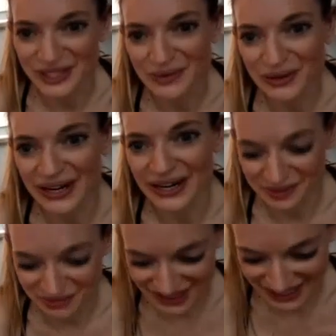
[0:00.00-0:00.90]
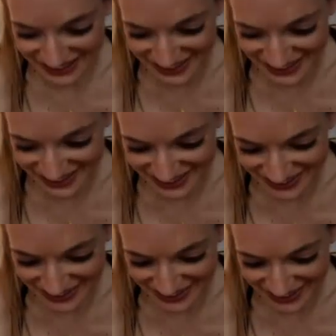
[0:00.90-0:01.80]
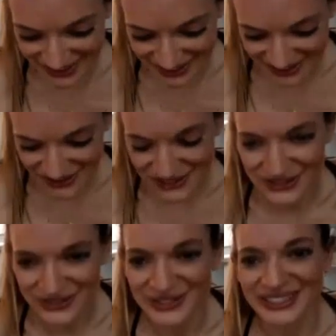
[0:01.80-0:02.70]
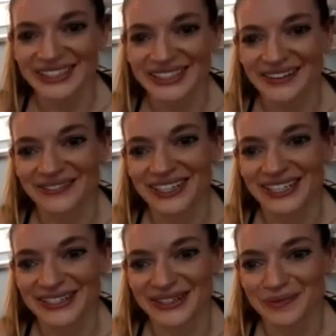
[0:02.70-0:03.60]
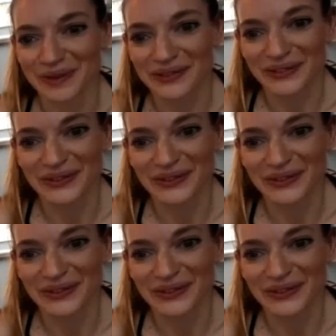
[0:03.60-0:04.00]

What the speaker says: more I am blessed, choosing again what I chose before.